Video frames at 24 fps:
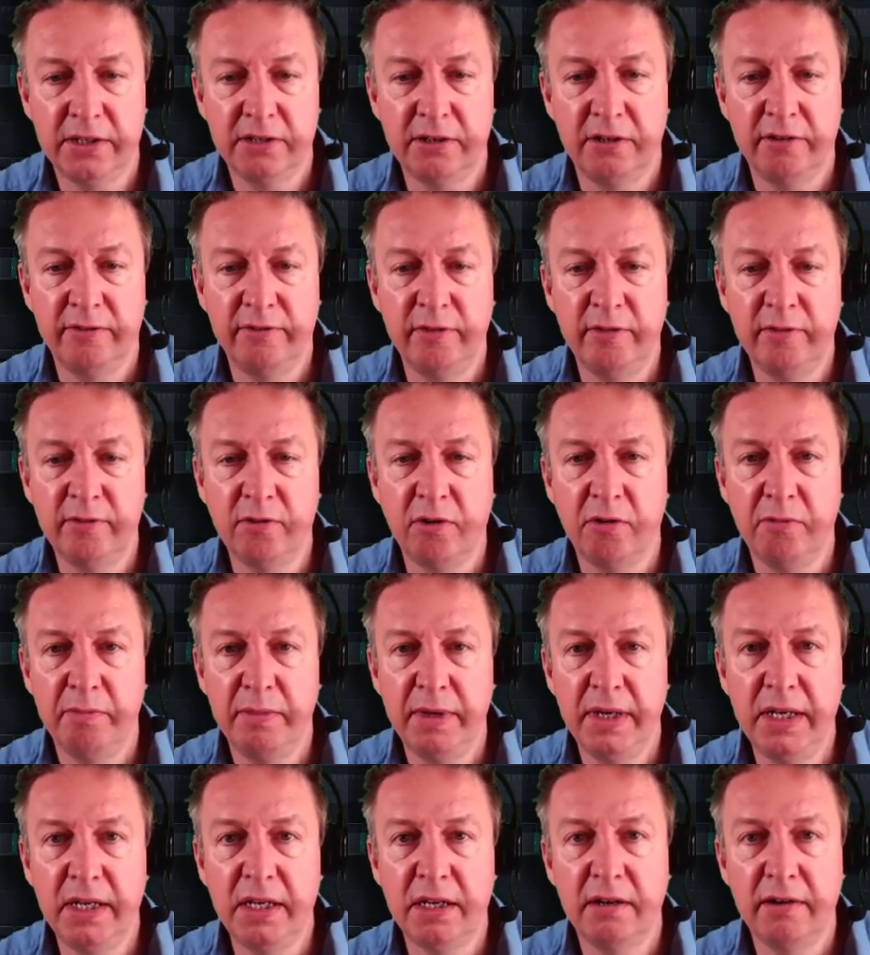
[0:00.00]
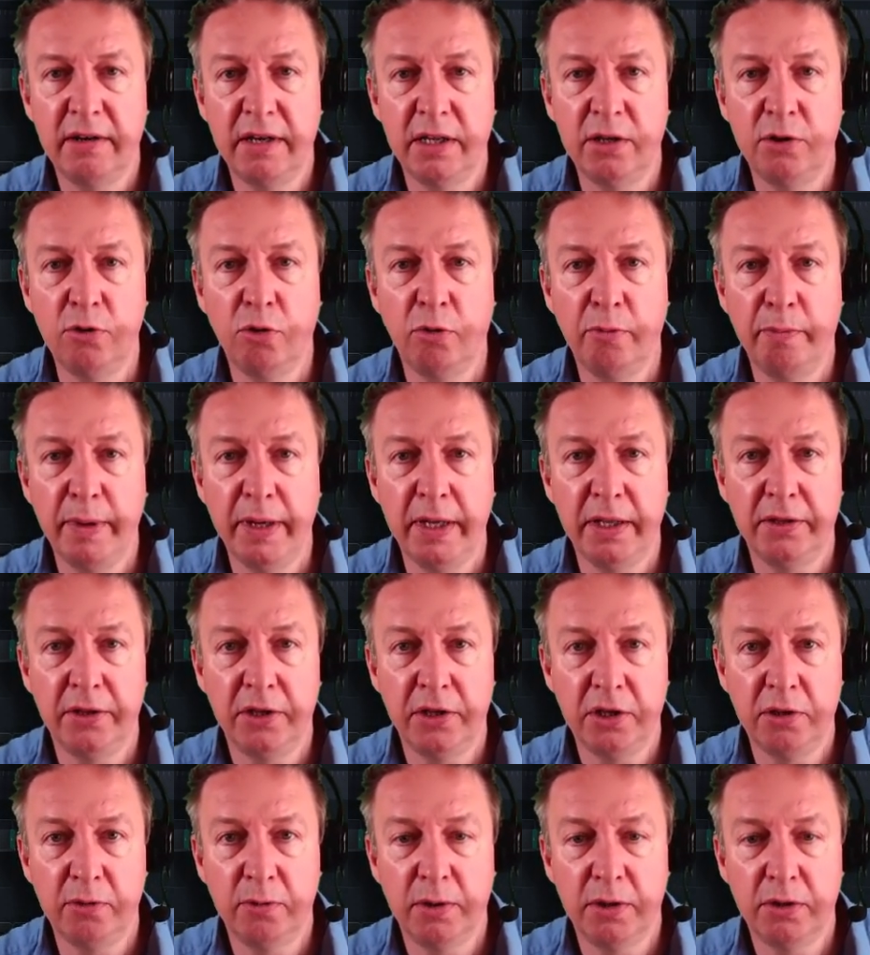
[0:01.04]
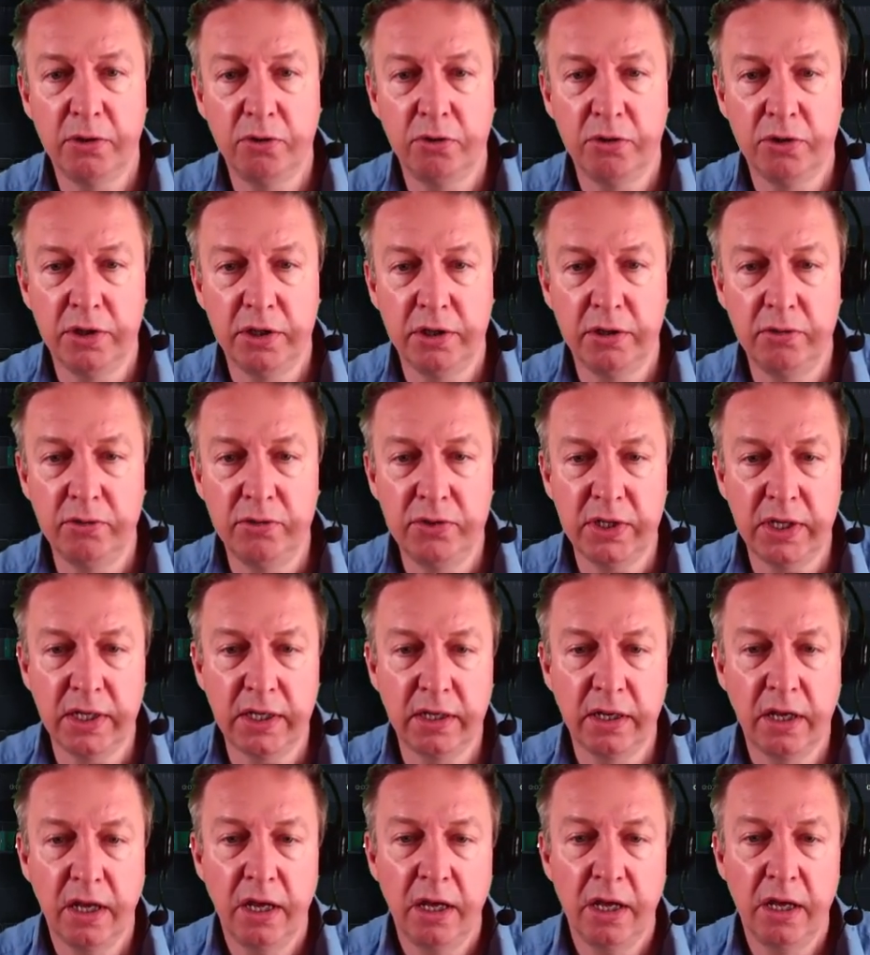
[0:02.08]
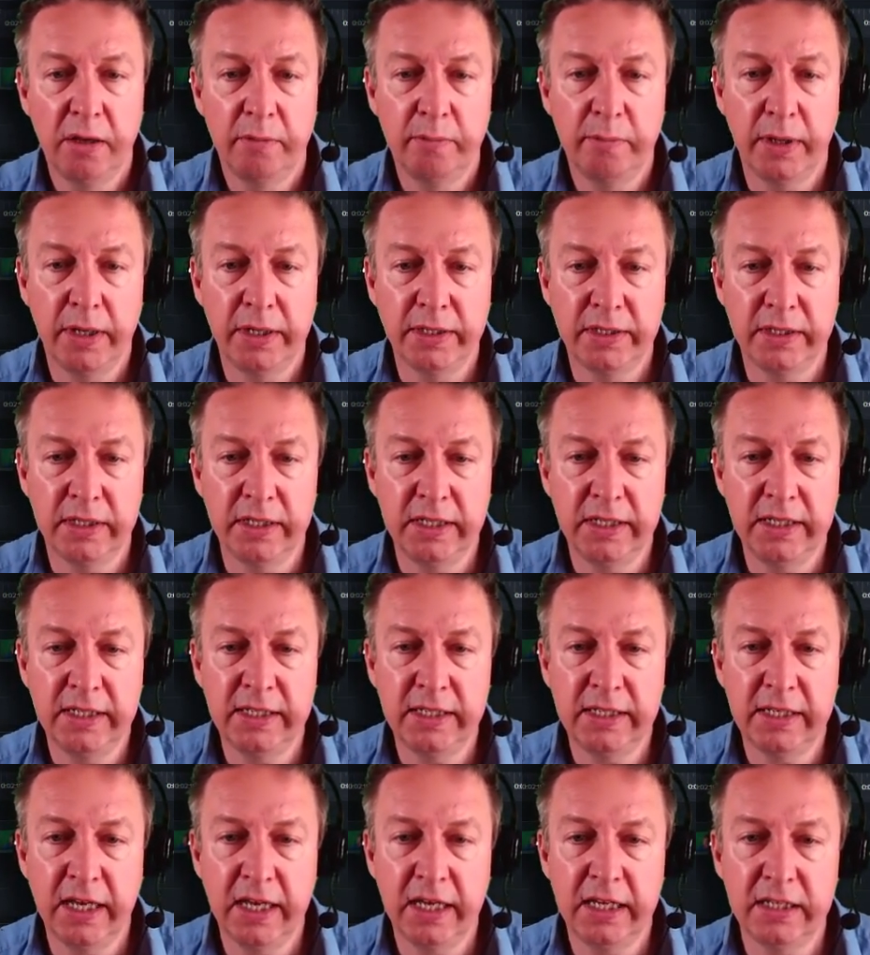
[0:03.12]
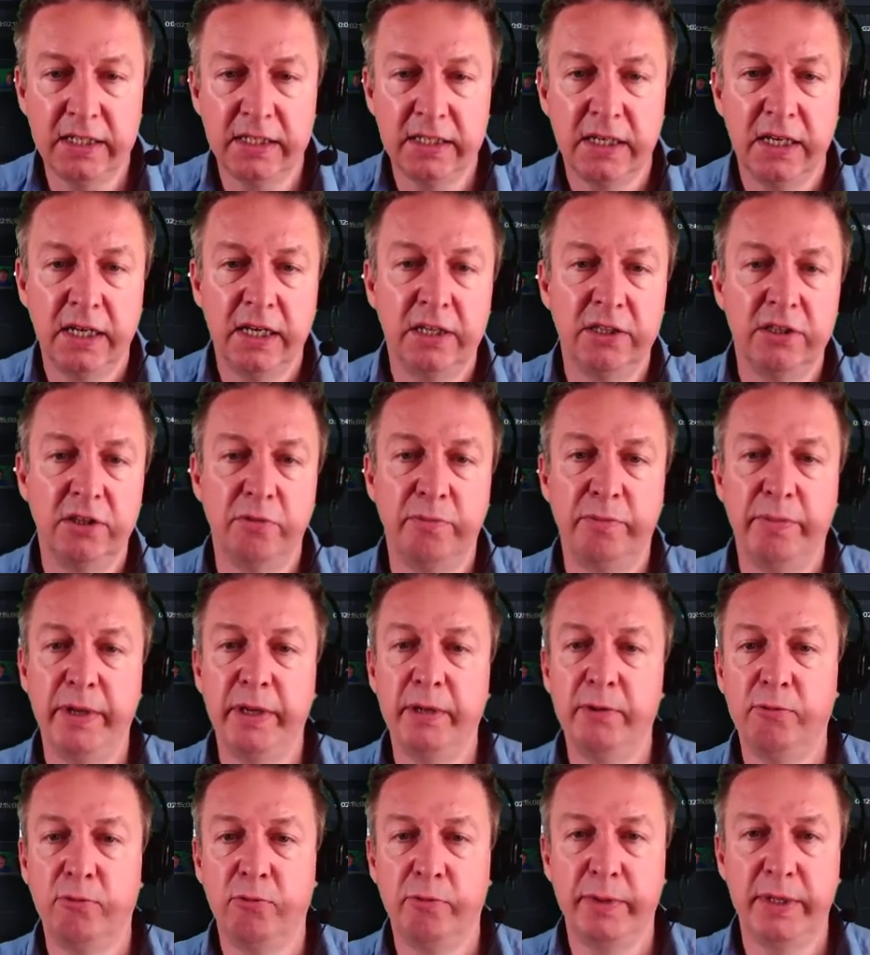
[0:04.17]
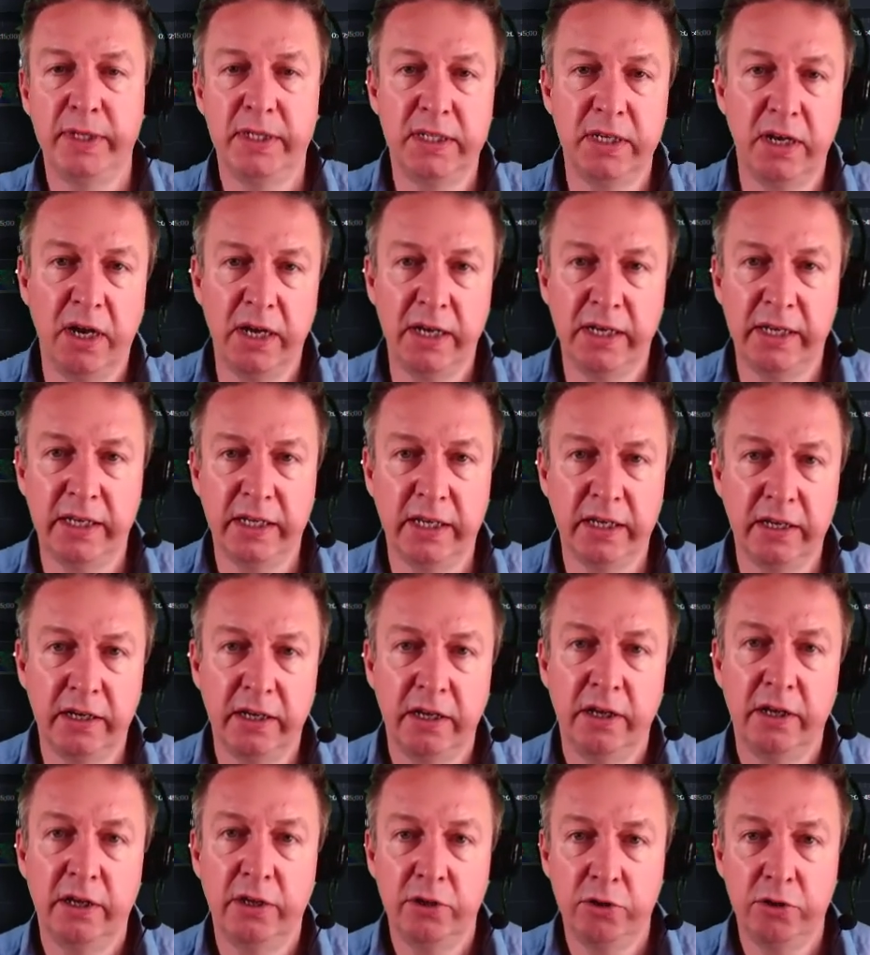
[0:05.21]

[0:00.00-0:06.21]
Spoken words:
So if you've got media in your bin that you are not using, by deleting it, the bin will be tidier.